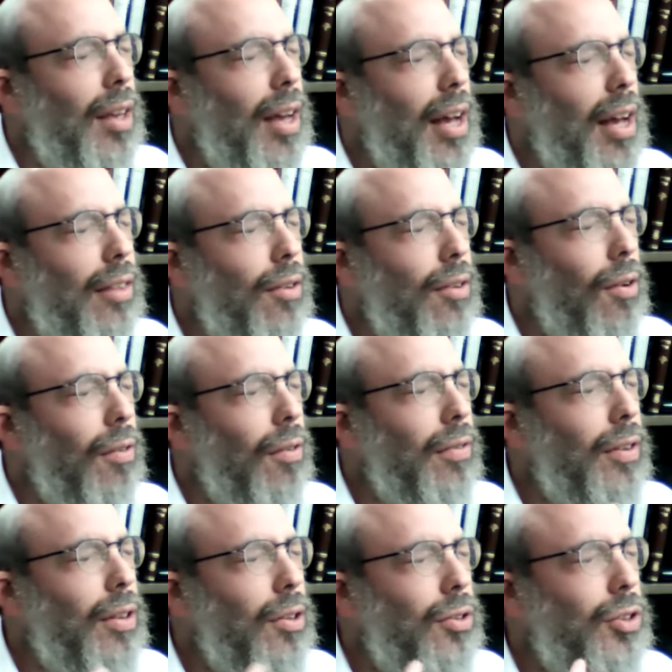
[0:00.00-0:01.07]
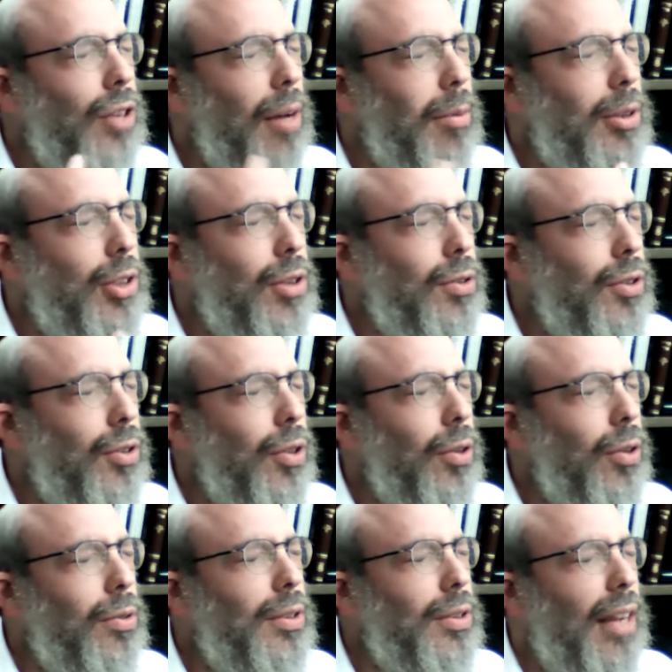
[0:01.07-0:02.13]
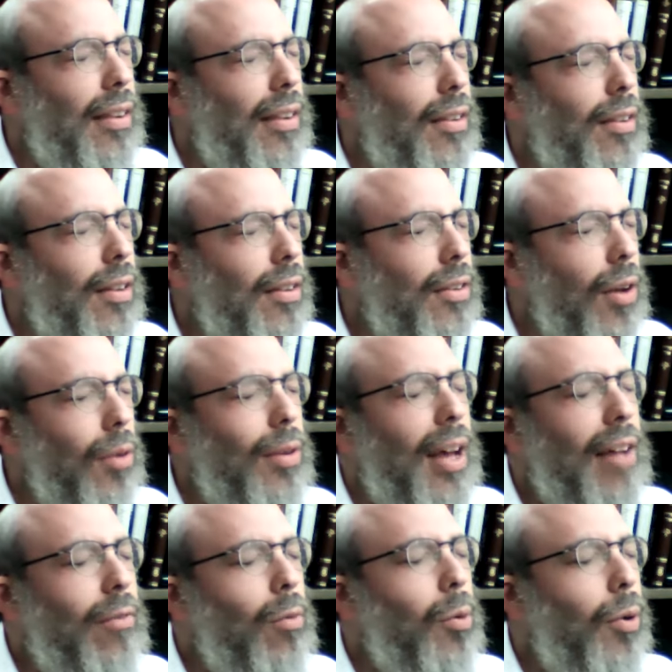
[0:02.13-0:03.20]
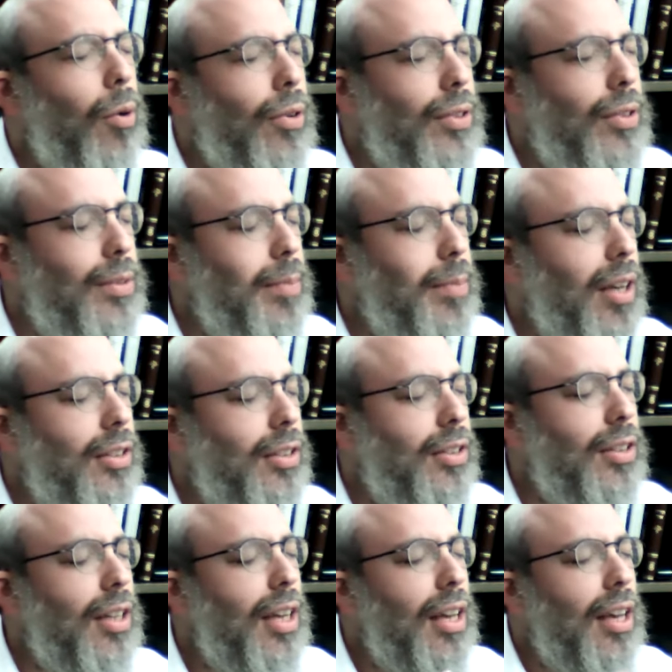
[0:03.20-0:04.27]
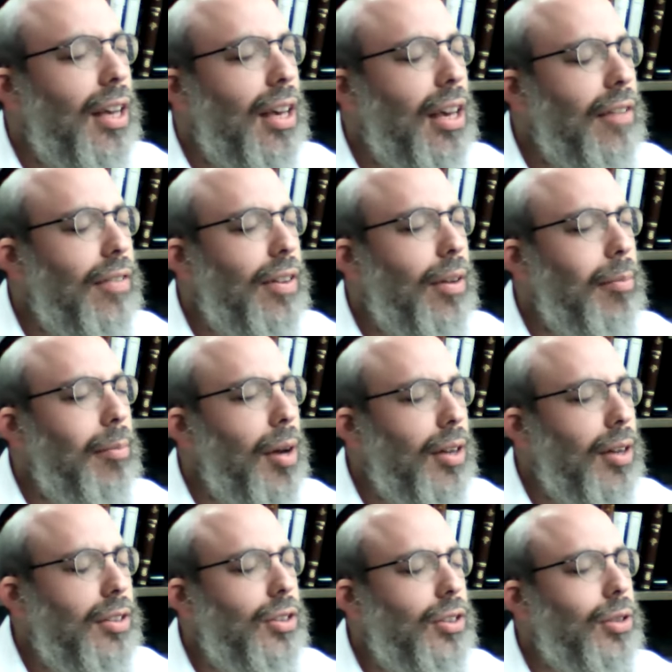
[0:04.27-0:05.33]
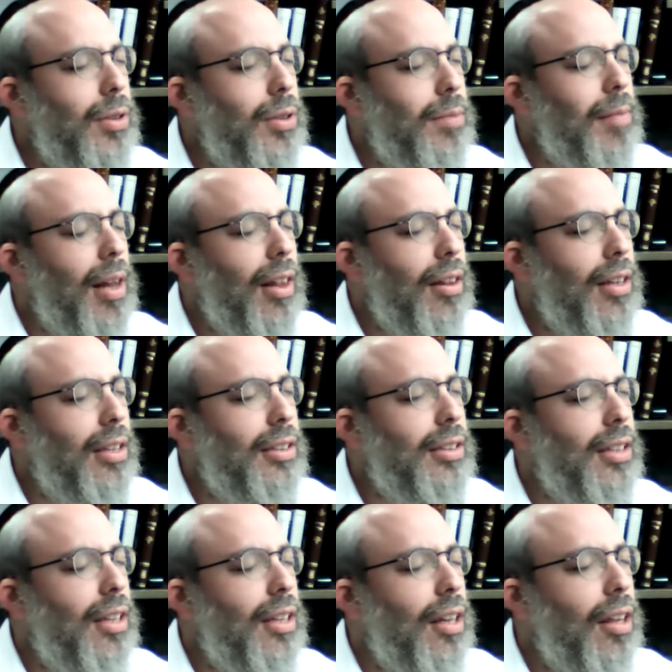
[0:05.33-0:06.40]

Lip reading: And often I would choose tunes that don't have words, because even amongst Jewish melodies,